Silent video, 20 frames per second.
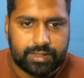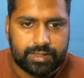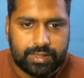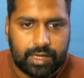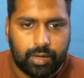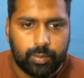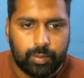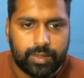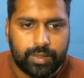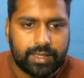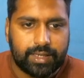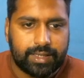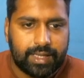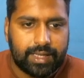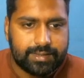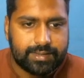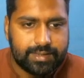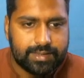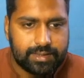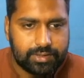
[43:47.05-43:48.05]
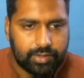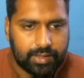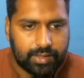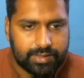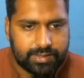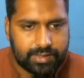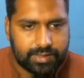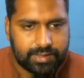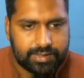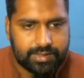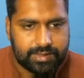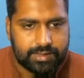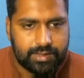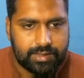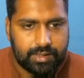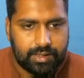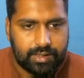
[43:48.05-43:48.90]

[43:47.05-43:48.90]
Now we can cancel. So answer is